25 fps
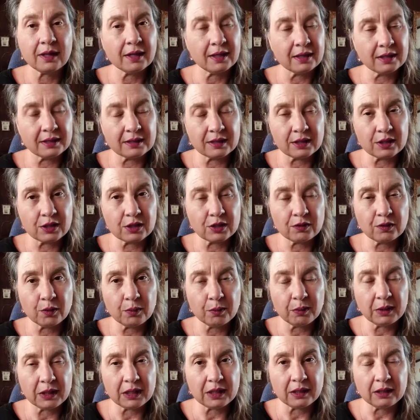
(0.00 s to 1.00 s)
is this for
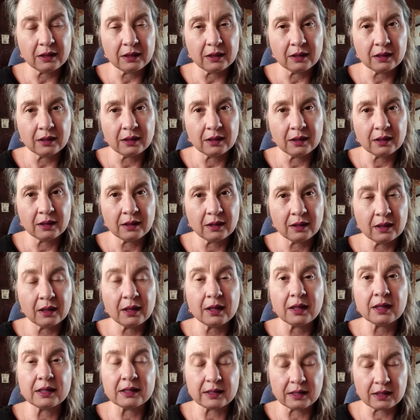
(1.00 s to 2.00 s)
me?
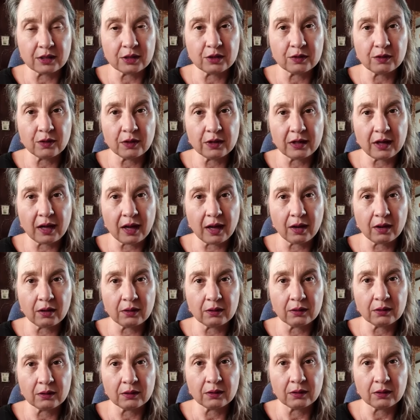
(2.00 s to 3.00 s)
Is this for
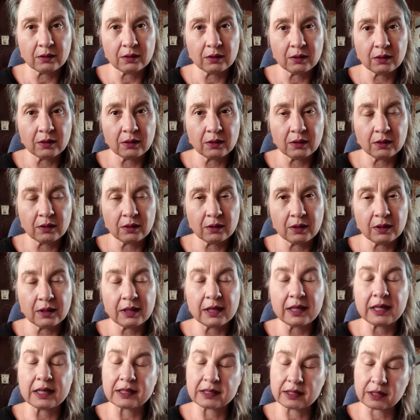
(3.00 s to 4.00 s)
now?
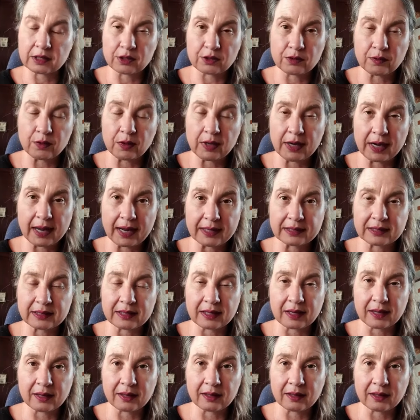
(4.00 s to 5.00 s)
Is this for
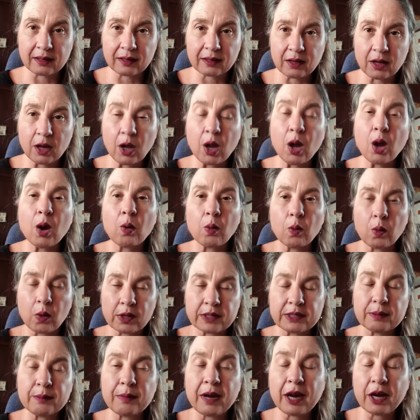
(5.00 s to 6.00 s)
later?
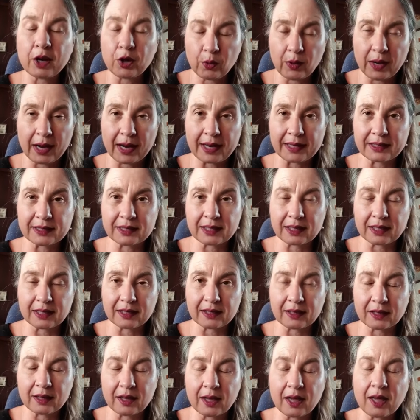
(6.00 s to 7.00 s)
What am I
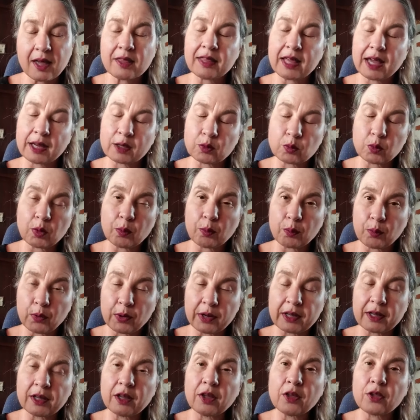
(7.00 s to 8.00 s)
creating that will
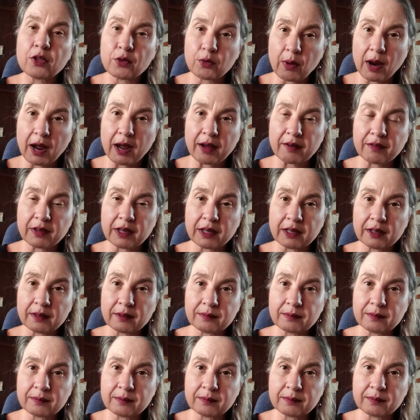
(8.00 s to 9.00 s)
bring thriving?
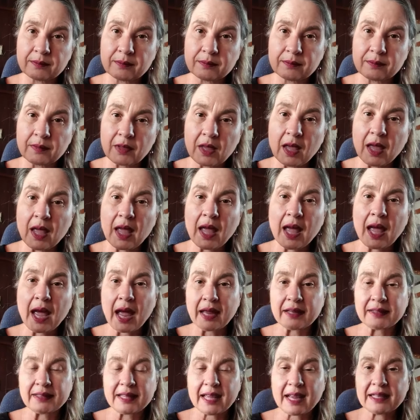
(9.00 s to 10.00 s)

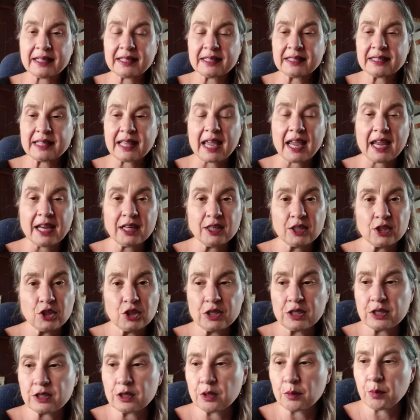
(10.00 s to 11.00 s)
And that is the
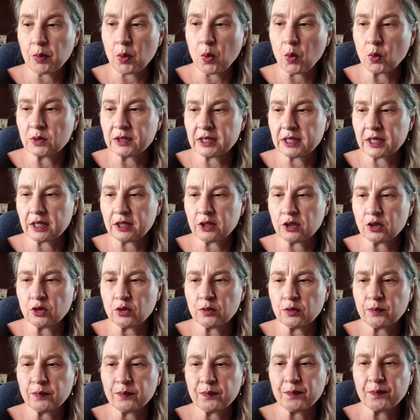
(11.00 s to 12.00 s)
energy supporting
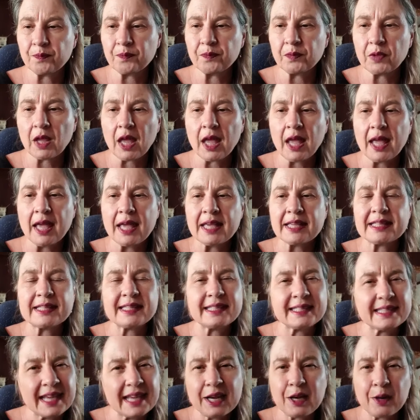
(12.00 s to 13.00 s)
you.
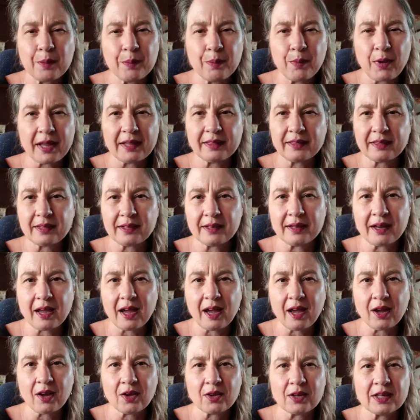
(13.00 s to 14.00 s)
Celebrate the
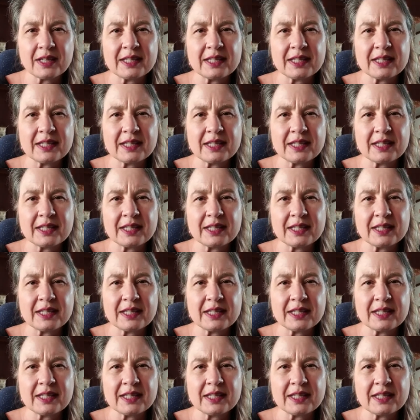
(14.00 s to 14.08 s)
now.